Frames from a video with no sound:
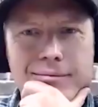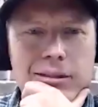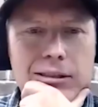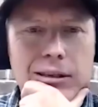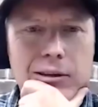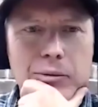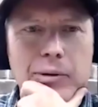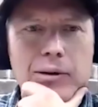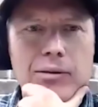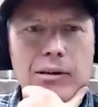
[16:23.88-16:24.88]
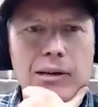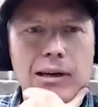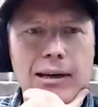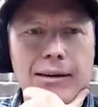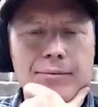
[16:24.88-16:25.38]
a little bit
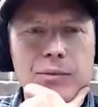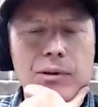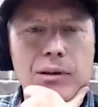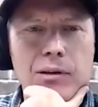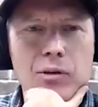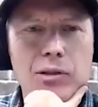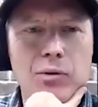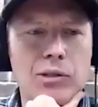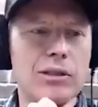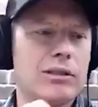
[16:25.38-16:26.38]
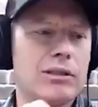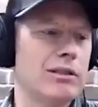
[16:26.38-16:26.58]
about what's